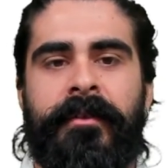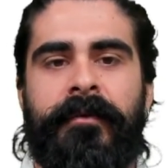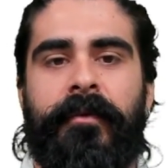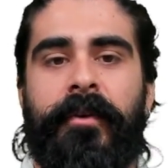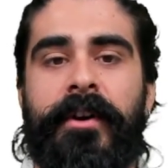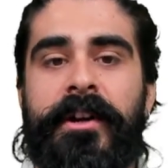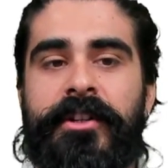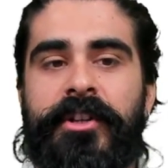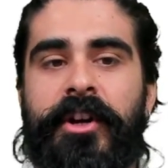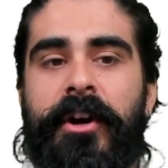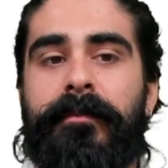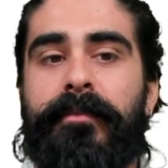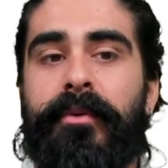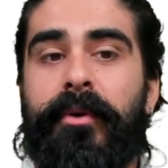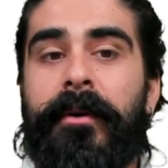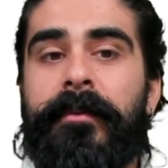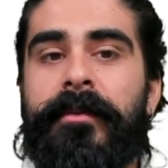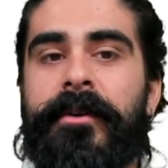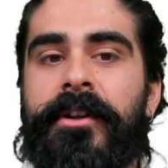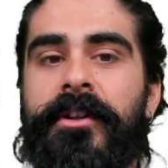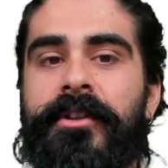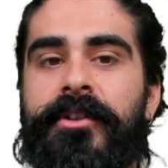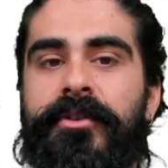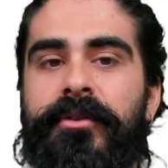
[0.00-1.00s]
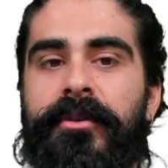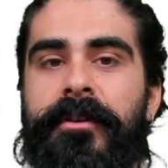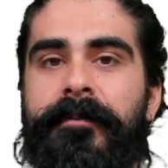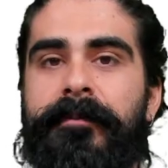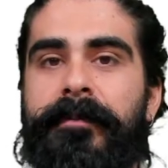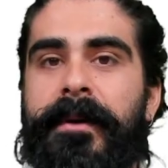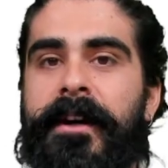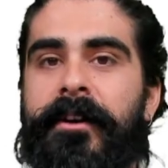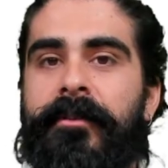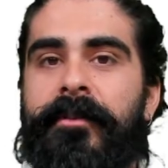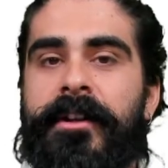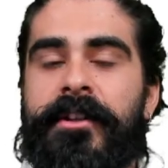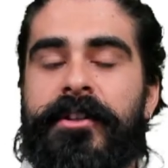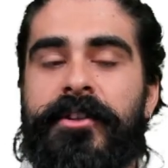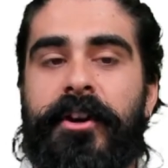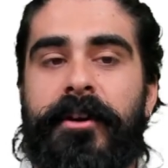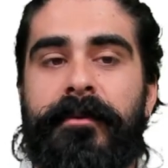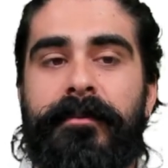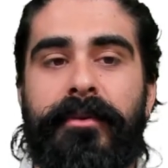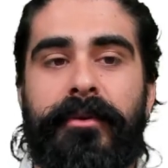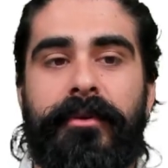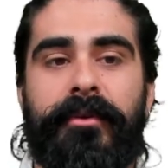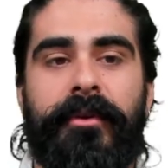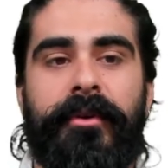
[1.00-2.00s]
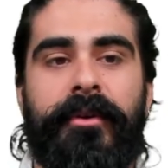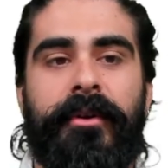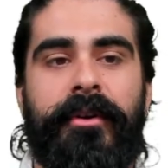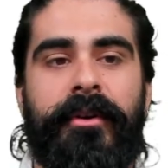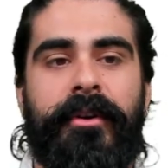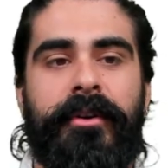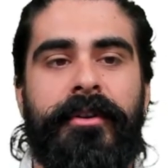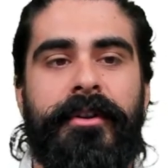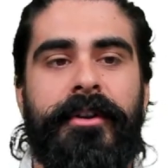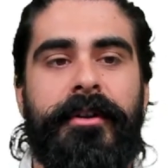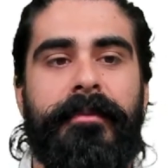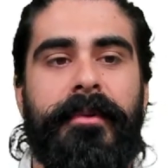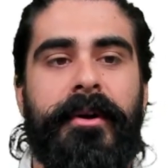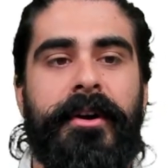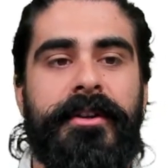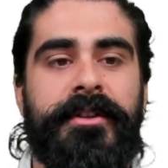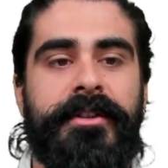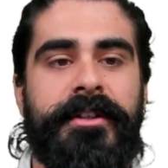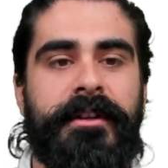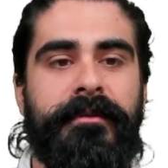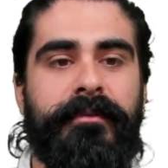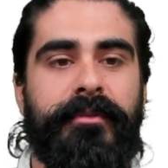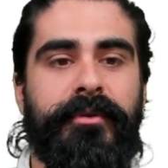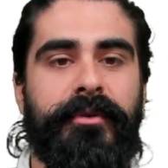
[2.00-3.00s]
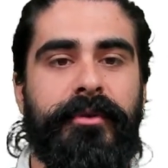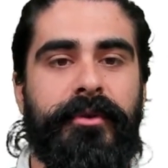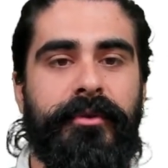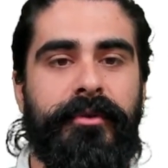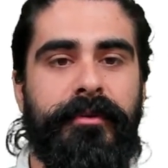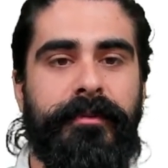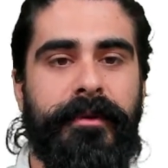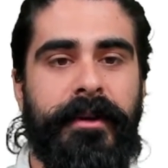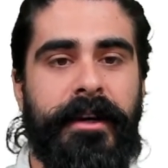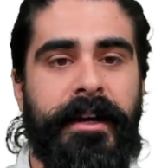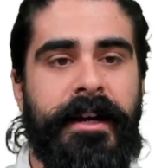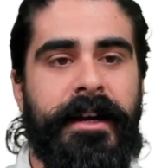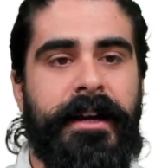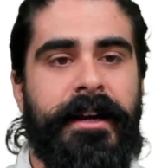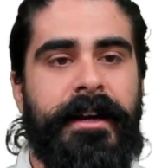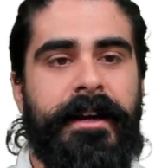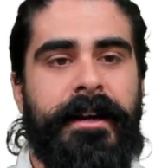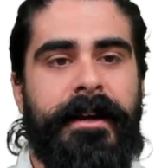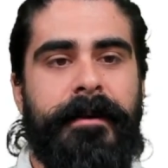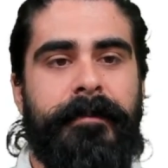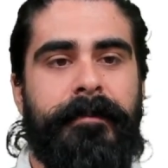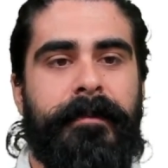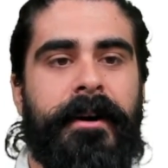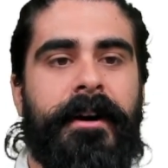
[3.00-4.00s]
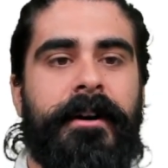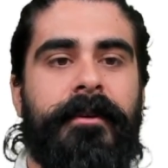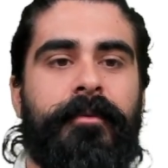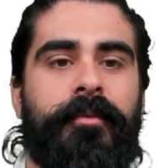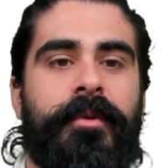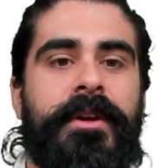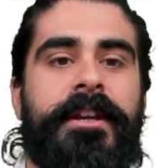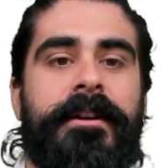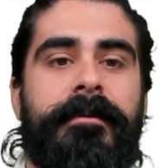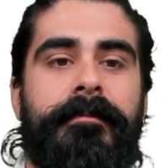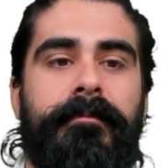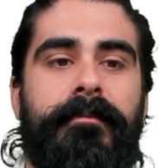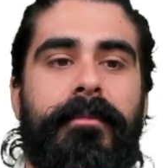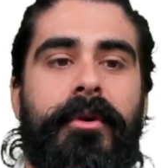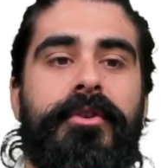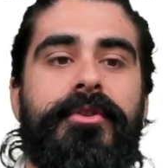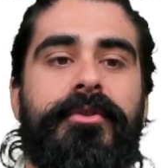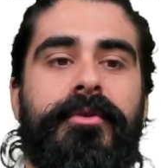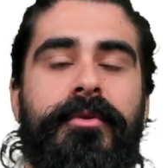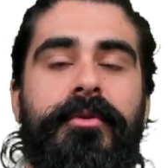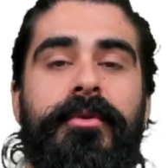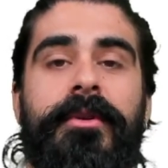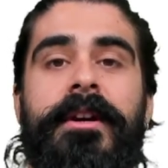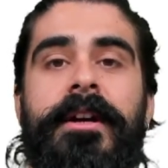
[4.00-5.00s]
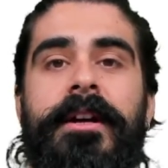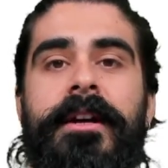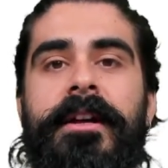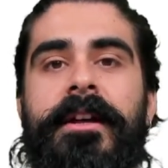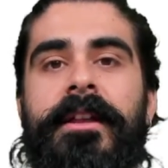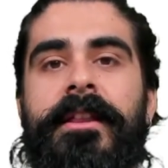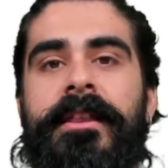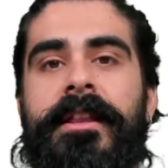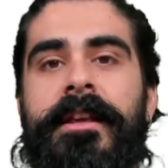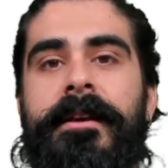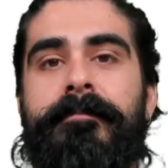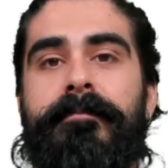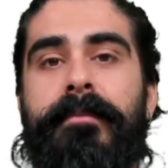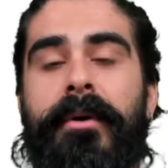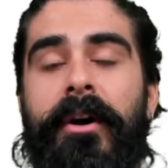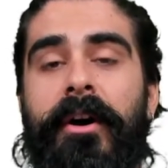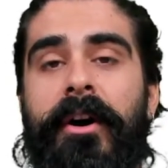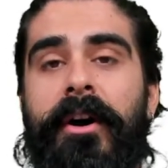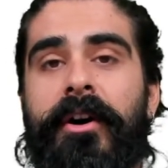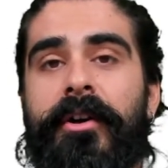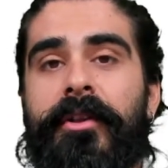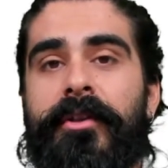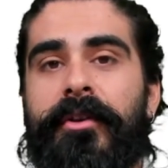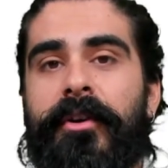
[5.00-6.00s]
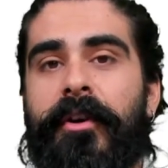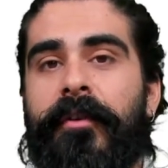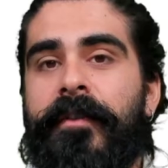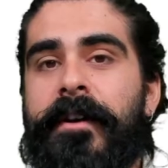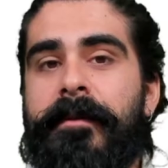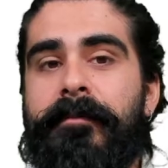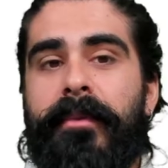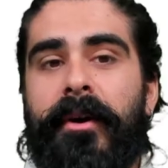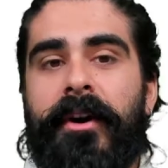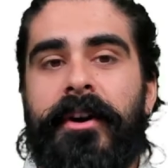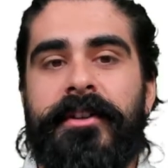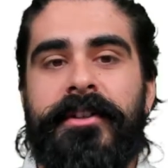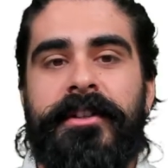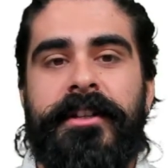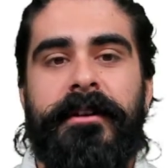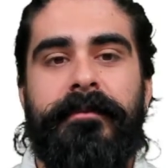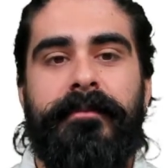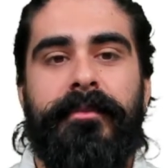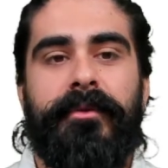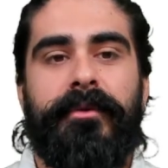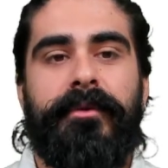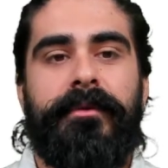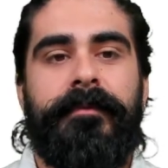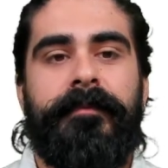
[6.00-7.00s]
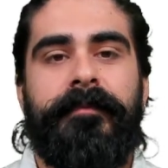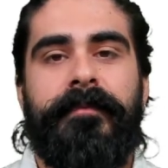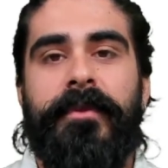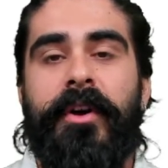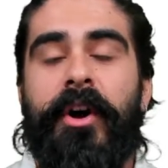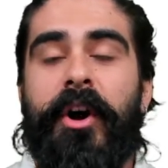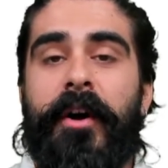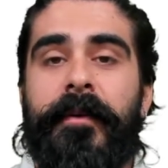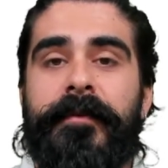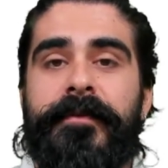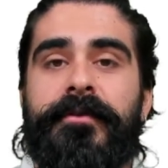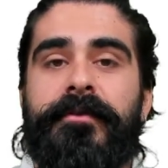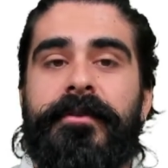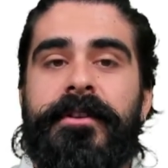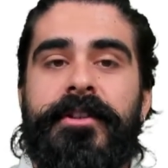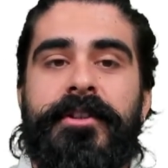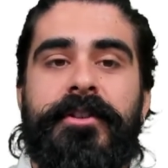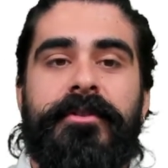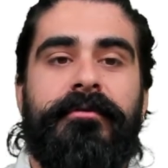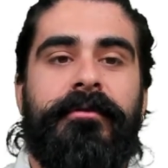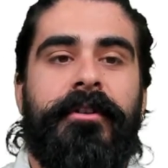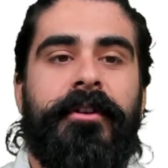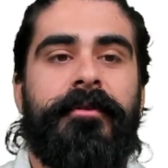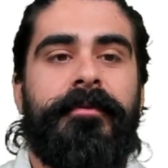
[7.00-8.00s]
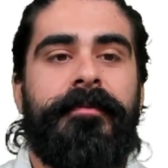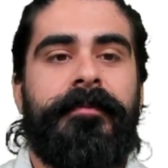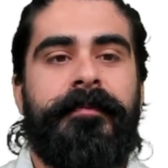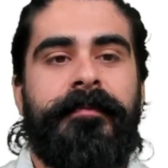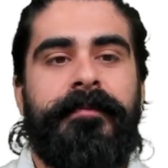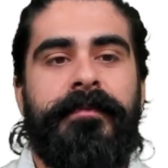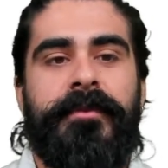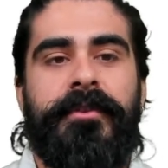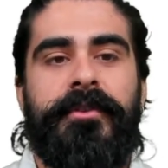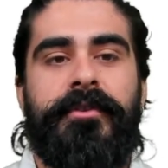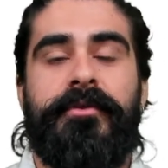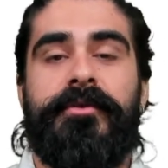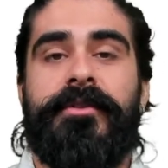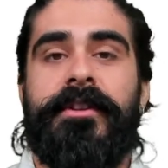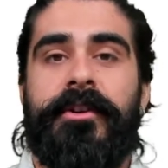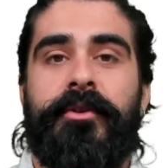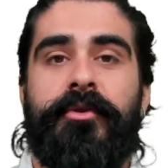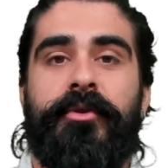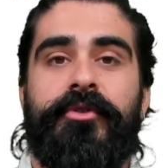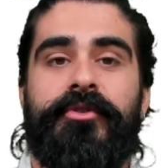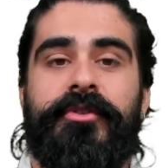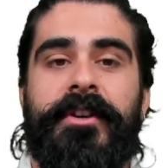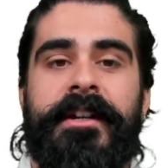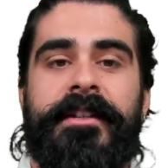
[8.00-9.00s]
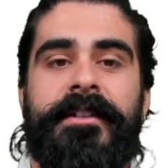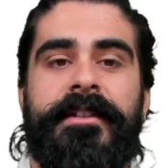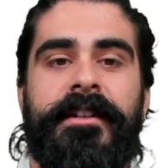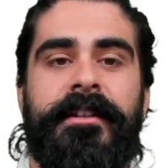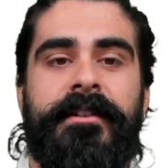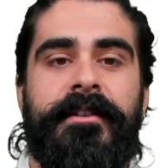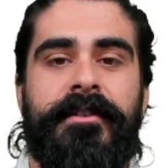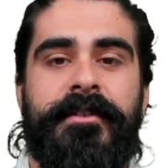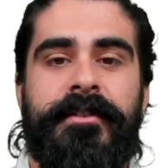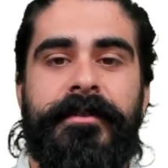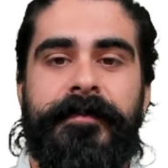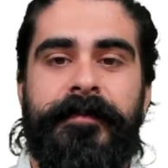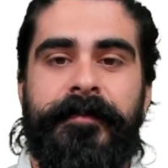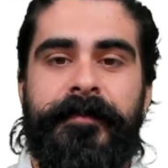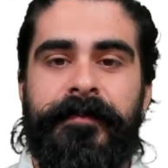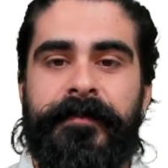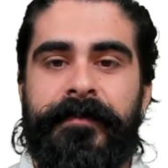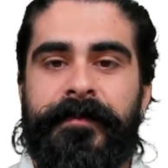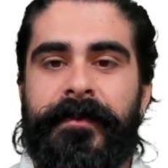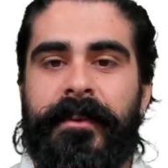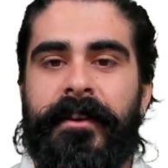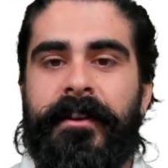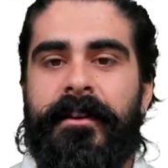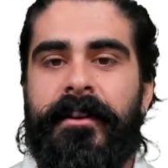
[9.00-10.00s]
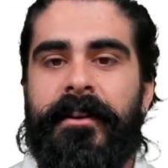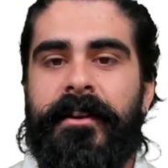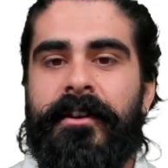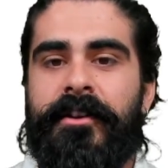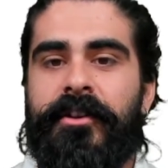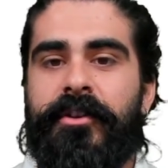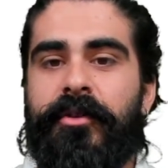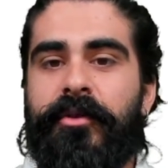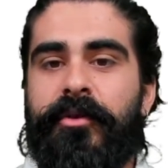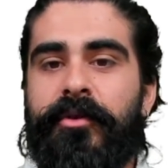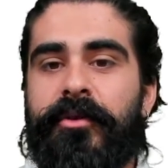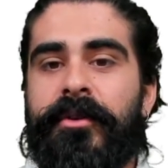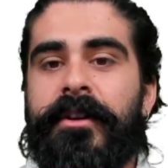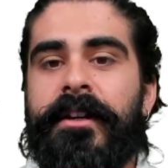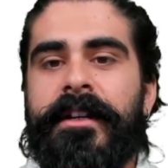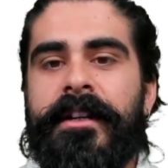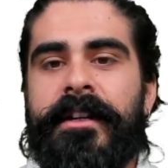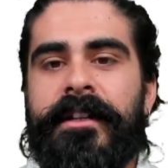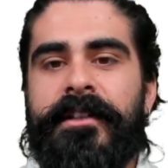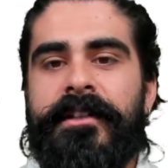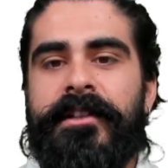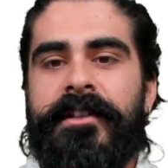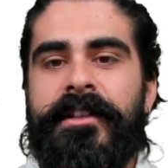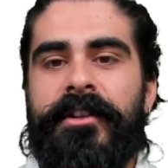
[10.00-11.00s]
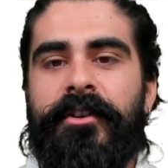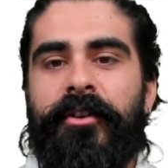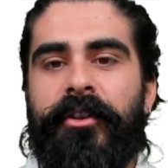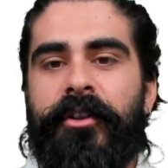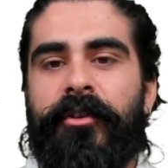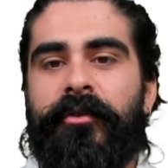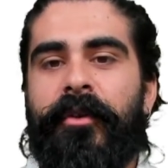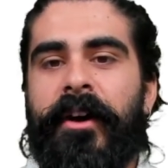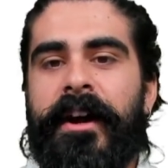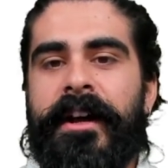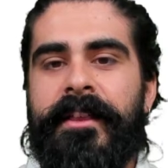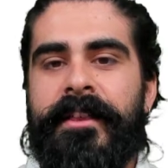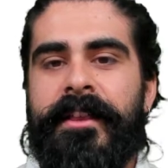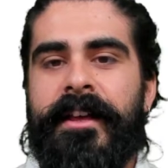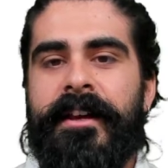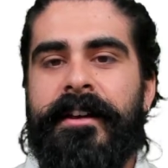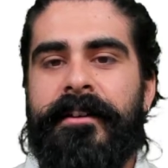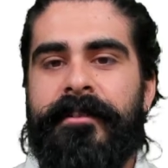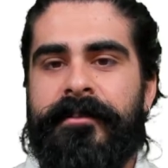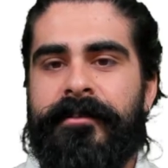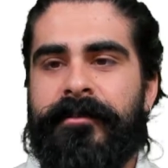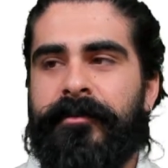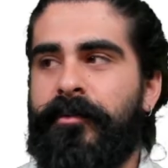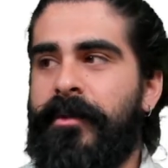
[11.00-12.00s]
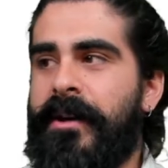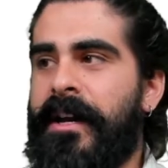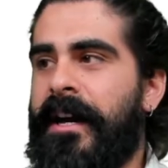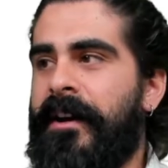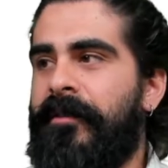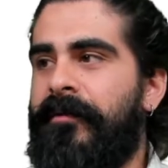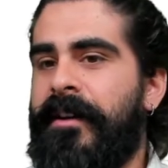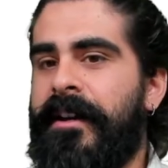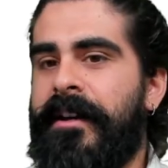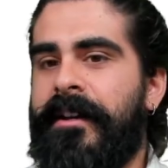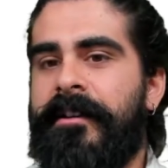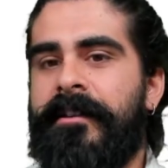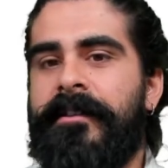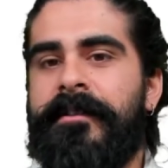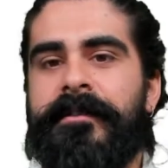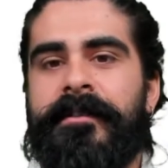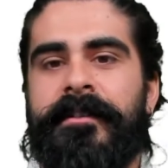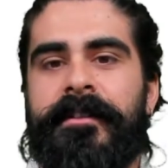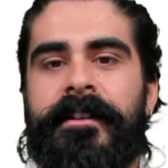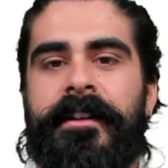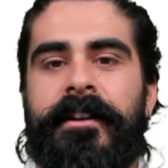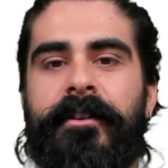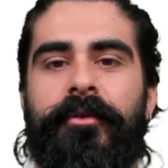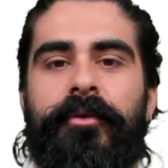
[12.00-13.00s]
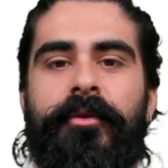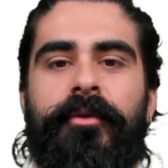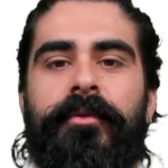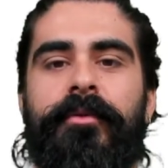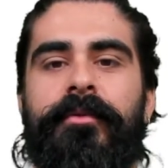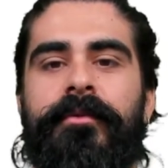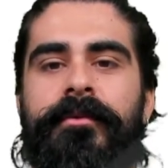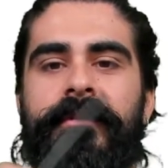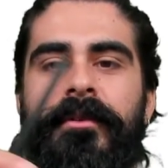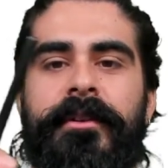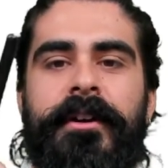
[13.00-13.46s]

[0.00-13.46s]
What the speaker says: For example, I'm going to do a better example on the basketball hoop. But we can model the path of a basketball after it's thrown using quadratics. You can see on the right there, we have a little,